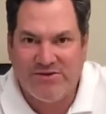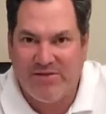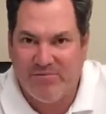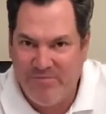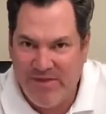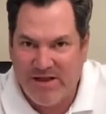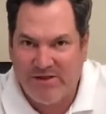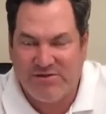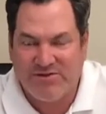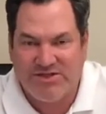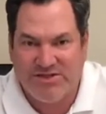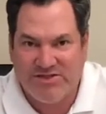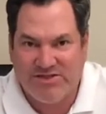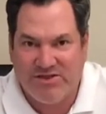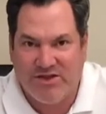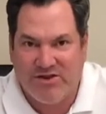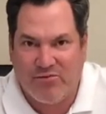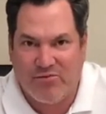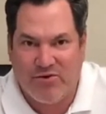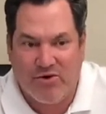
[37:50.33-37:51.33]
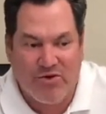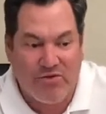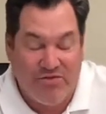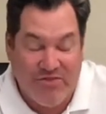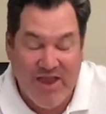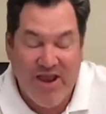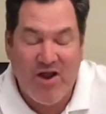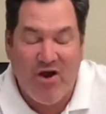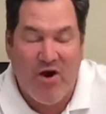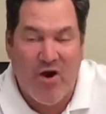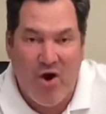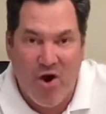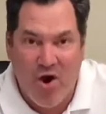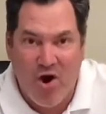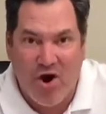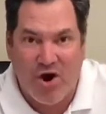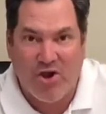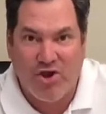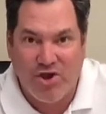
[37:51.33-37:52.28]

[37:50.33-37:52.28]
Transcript: the Mickelsons of the world, they are